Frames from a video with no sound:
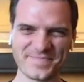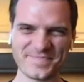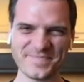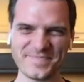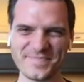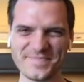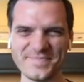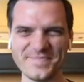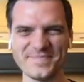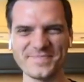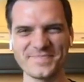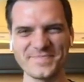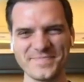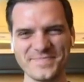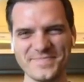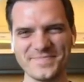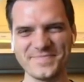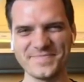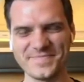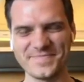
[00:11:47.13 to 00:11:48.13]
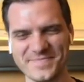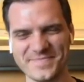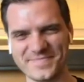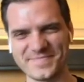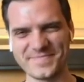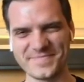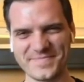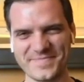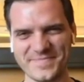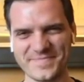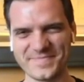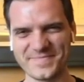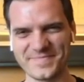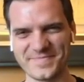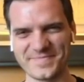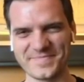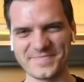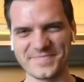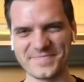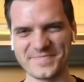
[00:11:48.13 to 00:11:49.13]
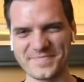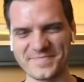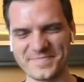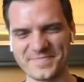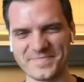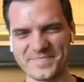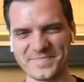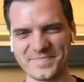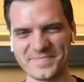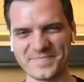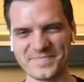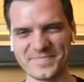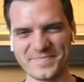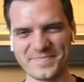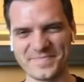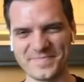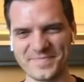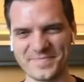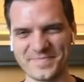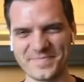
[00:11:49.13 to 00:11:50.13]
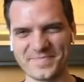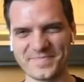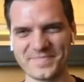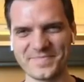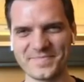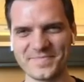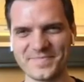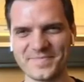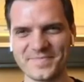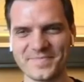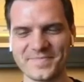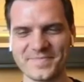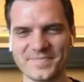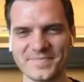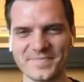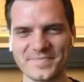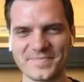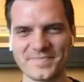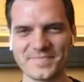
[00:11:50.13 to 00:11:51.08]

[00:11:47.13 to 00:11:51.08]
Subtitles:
This person isn't speaking.